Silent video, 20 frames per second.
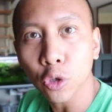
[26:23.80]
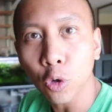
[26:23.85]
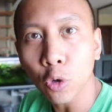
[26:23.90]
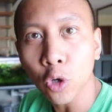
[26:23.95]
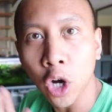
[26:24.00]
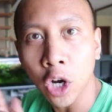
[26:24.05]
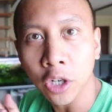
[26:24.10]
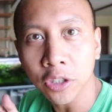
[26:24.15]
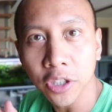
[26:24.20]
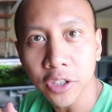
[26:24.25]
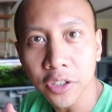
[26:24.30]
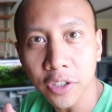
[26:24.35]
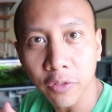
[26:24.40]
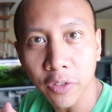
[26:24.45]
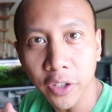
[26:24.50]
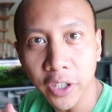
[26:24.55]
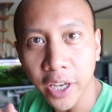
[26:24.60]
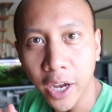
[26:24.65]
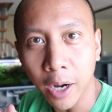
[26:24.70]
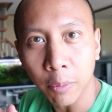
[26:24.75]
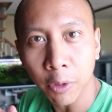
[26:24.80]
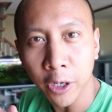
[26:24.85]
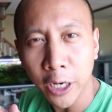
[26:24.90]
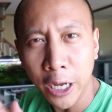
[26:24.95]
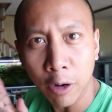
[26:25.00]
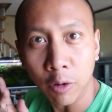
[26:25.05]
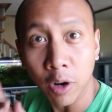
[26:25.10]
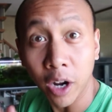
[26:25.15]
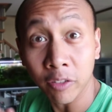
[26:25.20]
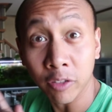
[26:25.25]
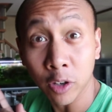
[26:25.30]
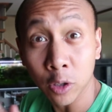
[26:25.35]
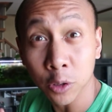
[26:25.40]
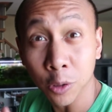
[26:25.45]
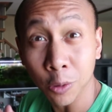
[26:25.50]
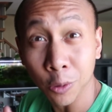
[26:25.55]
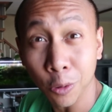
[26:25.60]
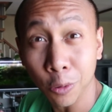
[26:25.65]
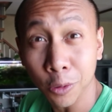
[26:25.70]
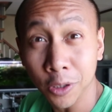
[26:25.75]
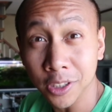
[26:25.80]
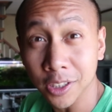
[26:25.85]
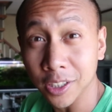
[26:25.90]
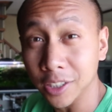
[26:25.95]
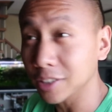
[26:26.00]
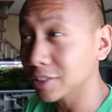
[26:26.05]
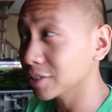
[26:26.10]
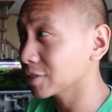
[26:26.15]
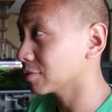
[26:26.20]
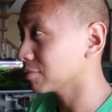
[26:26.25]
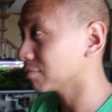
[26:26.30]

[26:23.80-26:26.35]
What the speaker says: so conscious of the camera now. I've also noticed this.